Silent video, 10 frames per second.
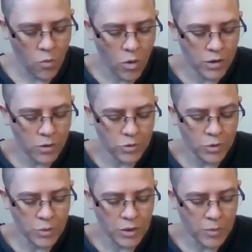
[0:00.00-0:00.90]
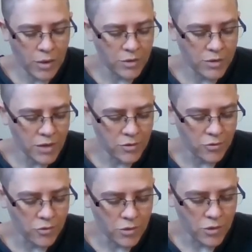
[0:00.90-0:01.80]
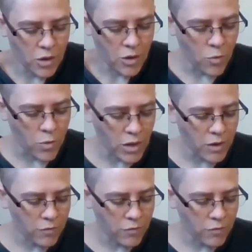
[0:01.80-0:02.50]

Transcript: Why go jumping about the desert when